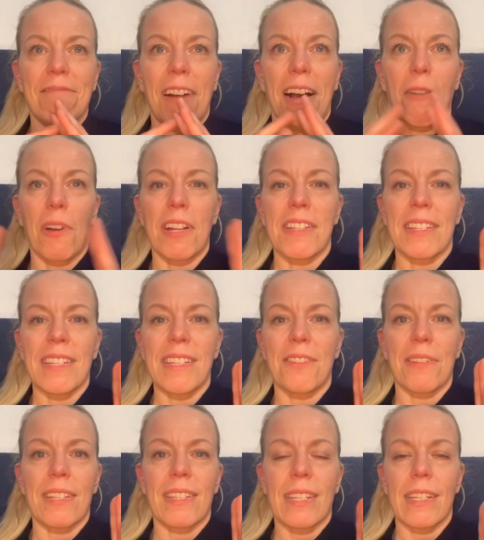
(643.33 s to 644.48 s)
I want to cease
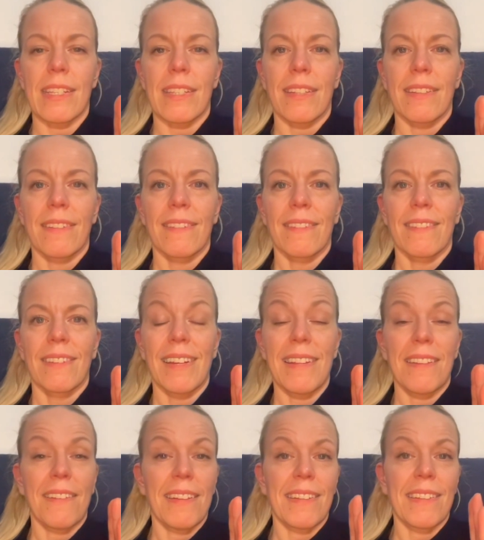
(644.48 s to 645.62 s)
to exist. And
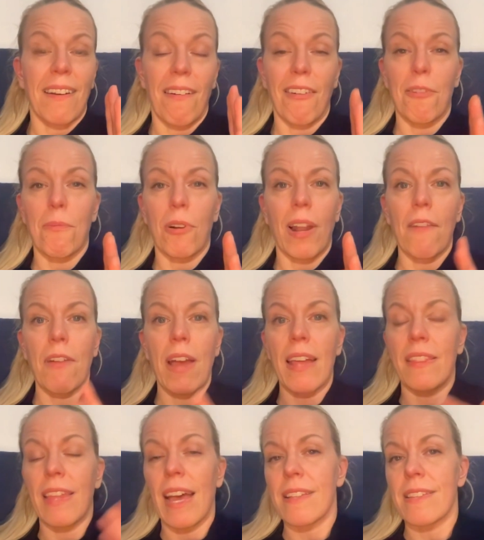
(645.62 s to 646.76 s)
it's horrible. I've
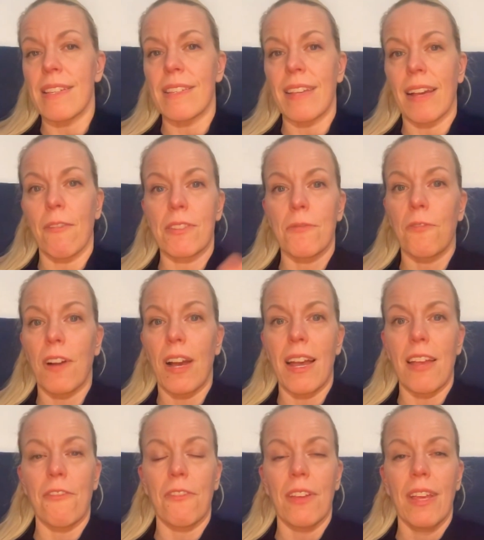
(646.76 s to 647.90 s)
had that since I was
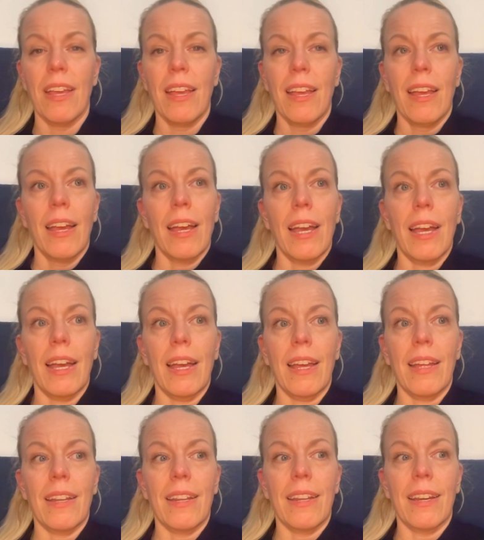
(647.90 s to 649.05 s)
5.
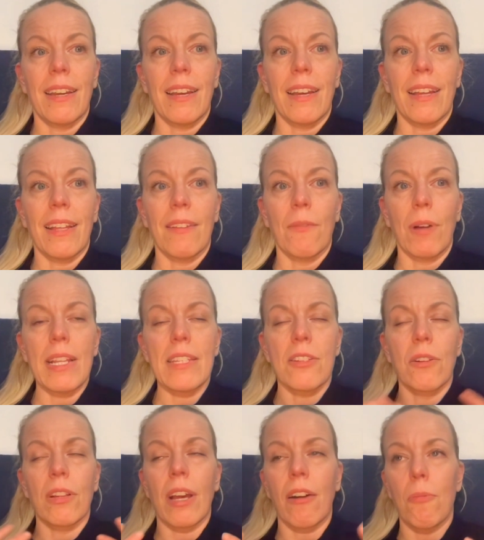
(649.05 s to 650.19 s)
And well, it's
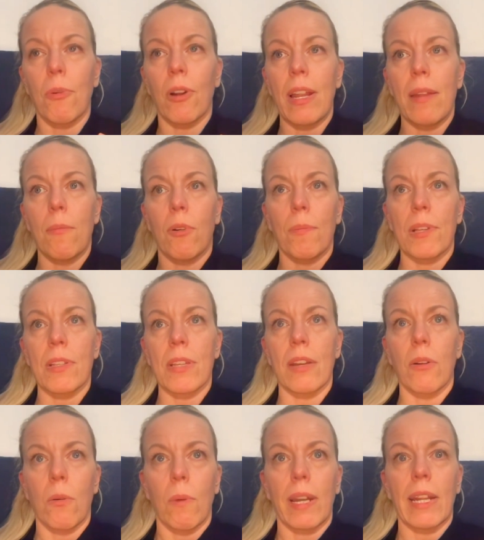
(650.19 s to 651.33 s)
not horrible anymore because I
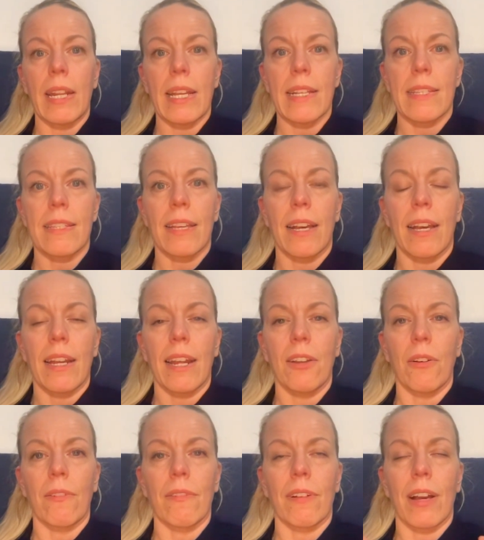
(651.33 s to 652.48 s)
know what it is. And
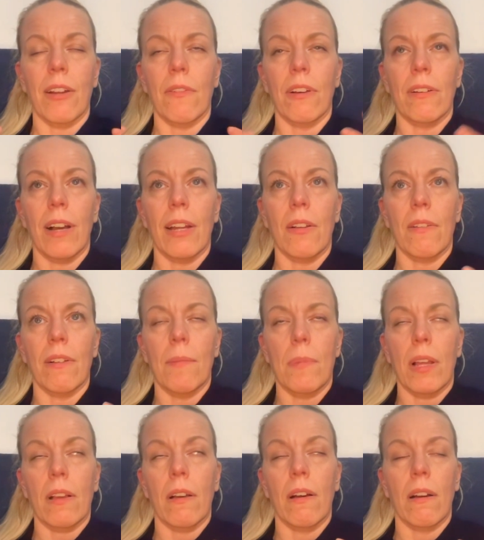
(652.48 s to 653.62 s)
I'm
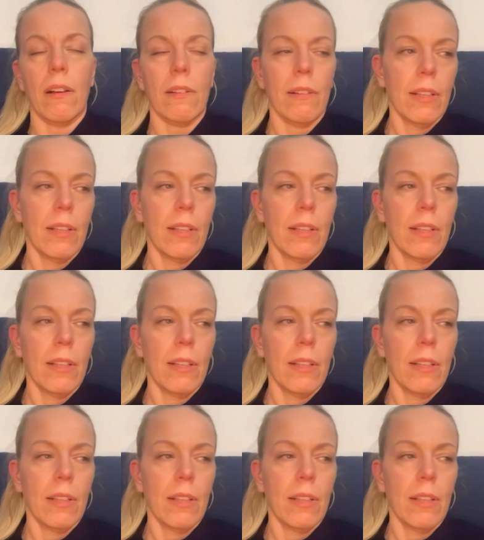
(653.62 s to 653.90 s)
like, oh,